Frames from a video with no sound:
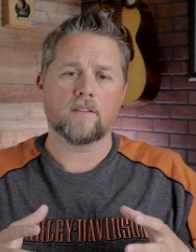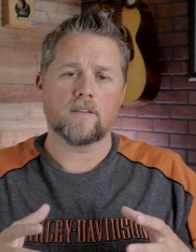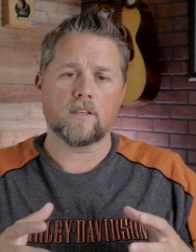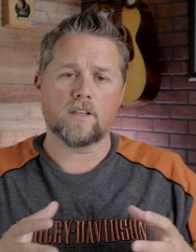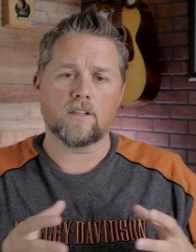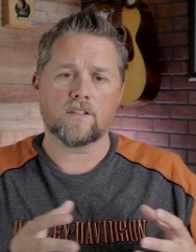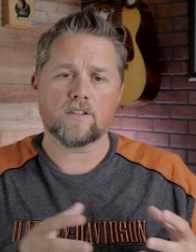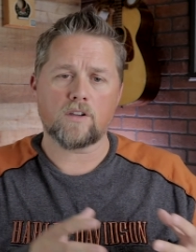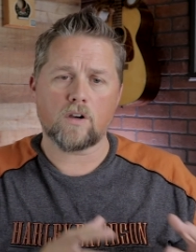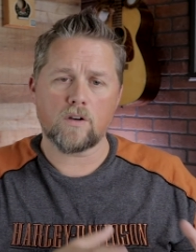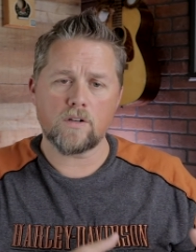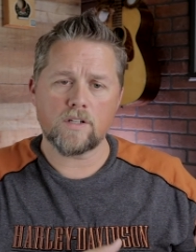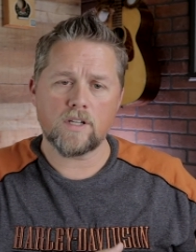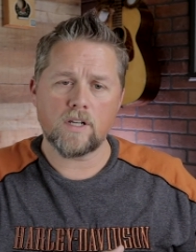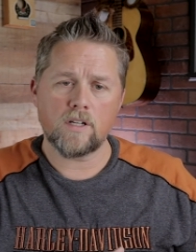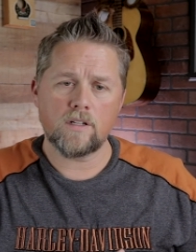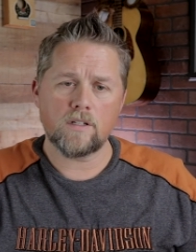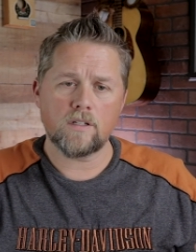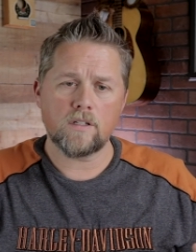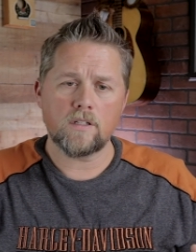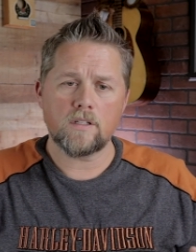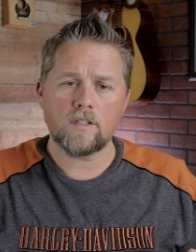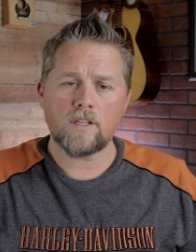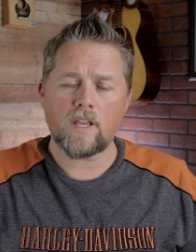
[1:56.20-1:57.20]
the search
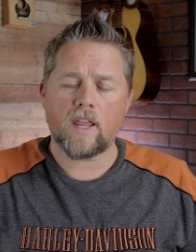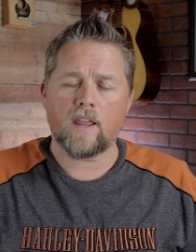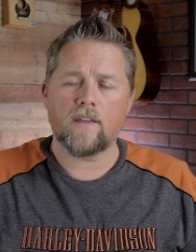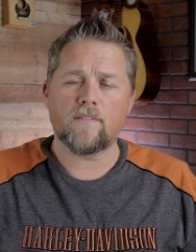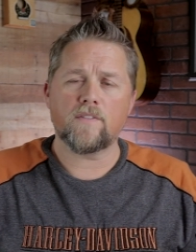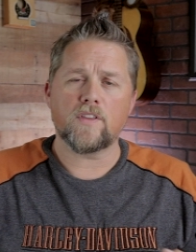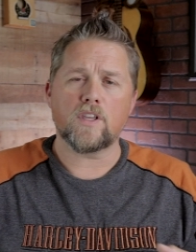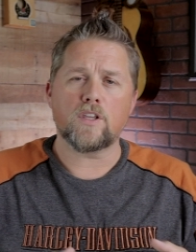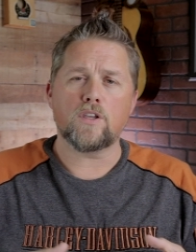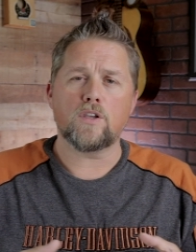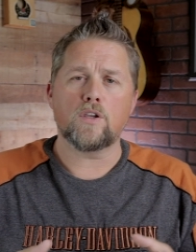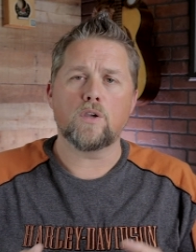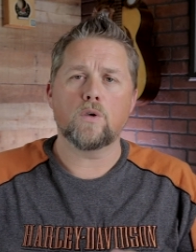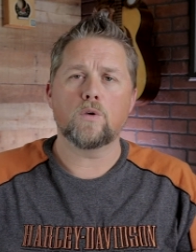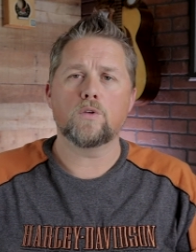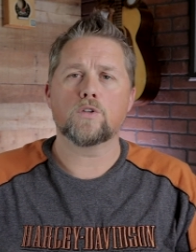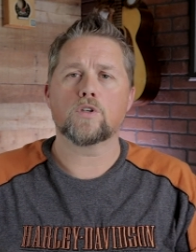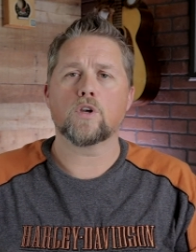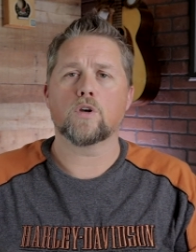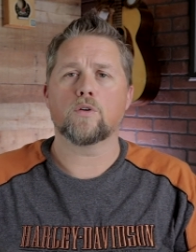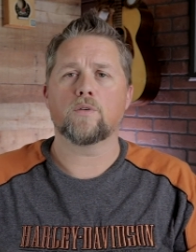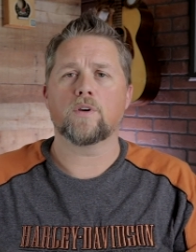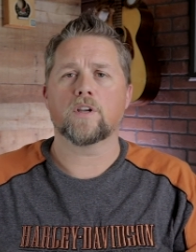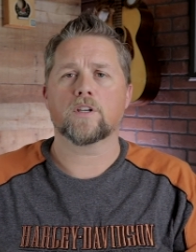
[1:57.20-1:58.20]
engines and the
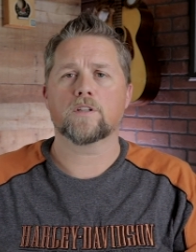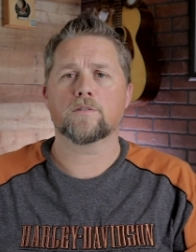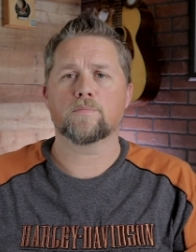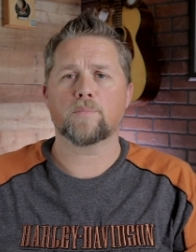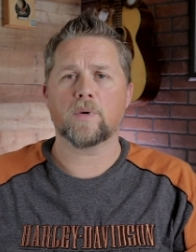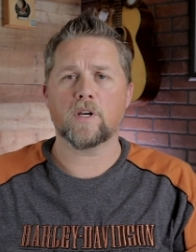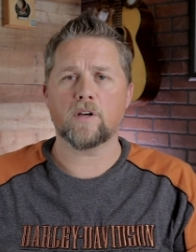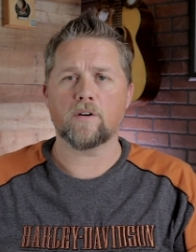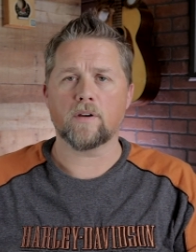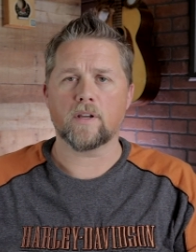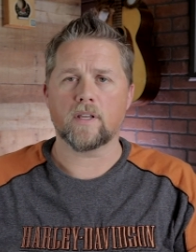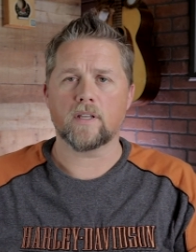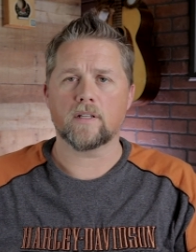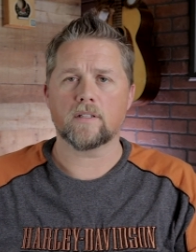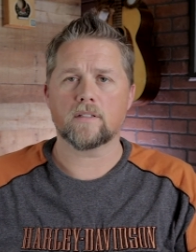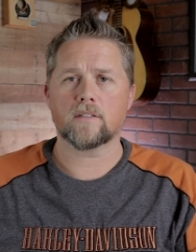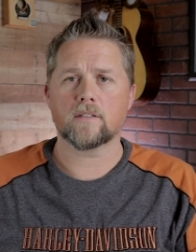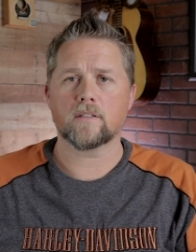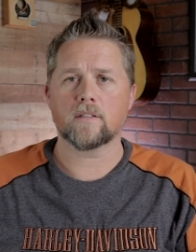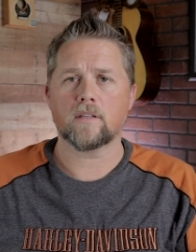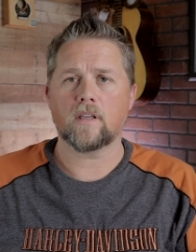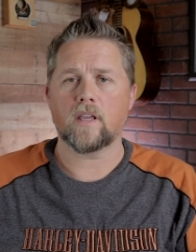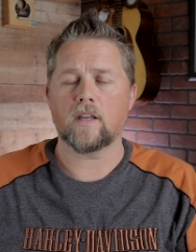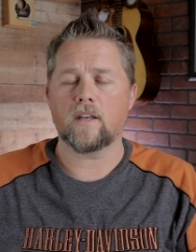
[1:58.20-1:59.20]
user
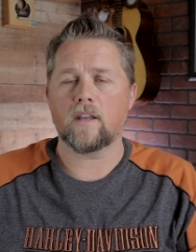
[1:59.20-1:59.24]
experience.